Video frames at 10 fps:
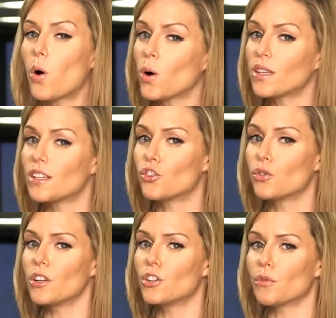cordless
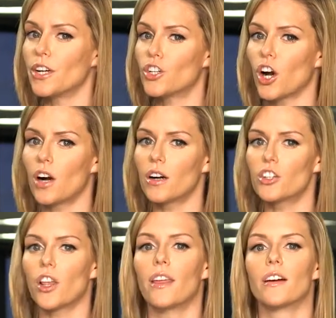drill to
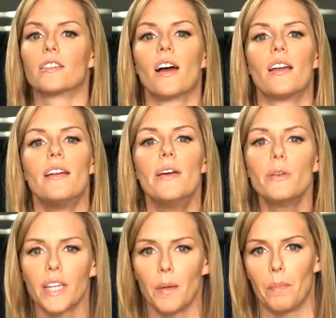recharge, there's a
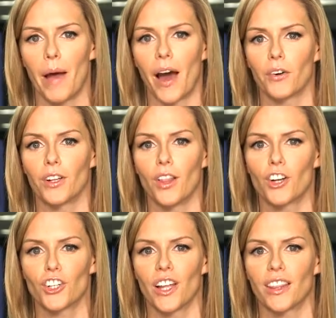new type of battery
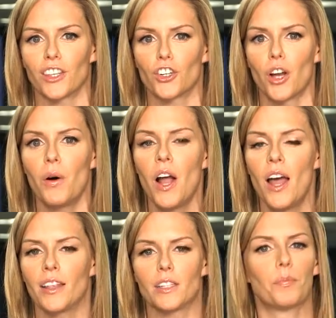launching at the show
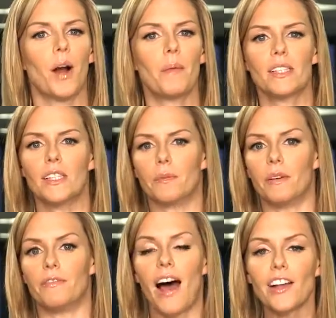that's promising to
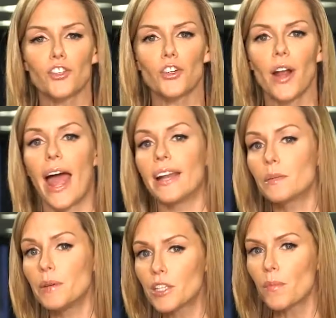be faster
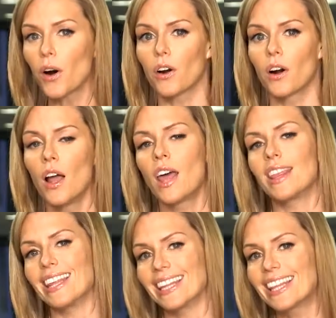and to be smarter
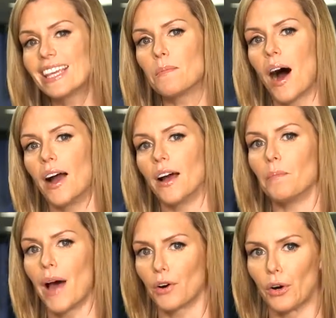than
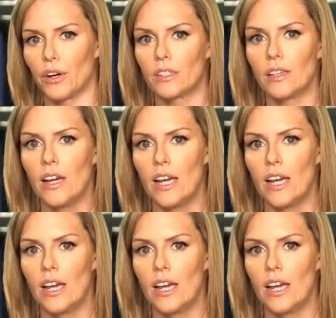lithium-ion batteries.